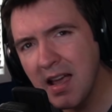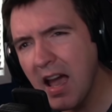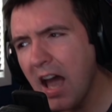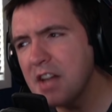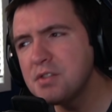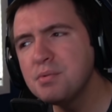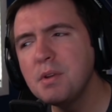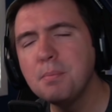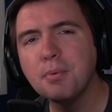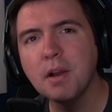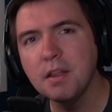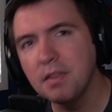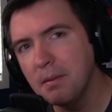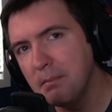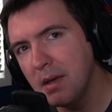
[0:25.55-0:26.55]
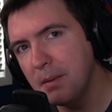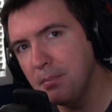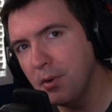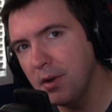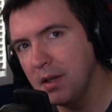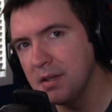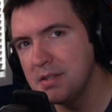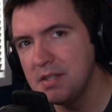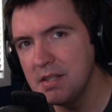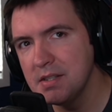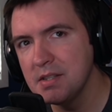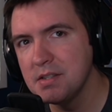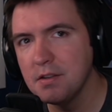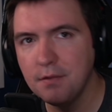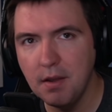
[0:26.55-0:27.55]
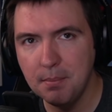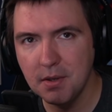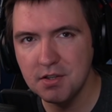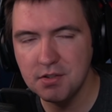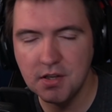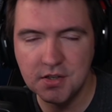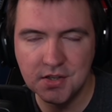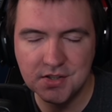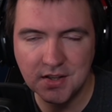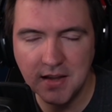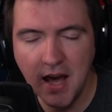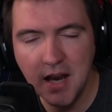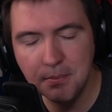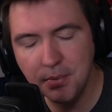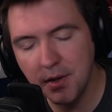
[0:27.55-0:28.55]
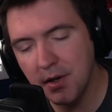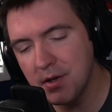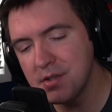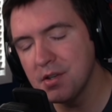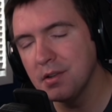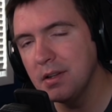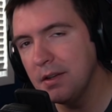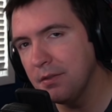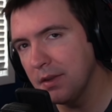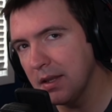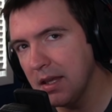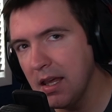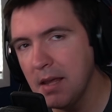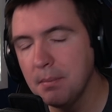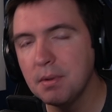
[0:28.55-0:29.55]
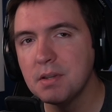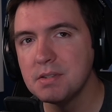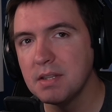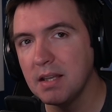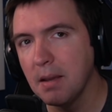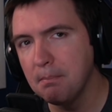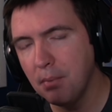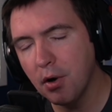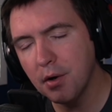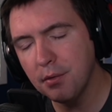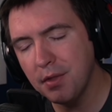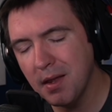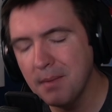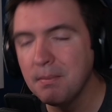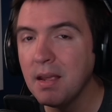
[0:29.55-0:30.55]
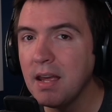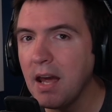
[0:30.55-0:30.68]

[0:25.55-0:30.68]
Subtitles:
As we break the midpoint in seasons of Apex Legends, a lot of players are leaving the game because they get bored with it.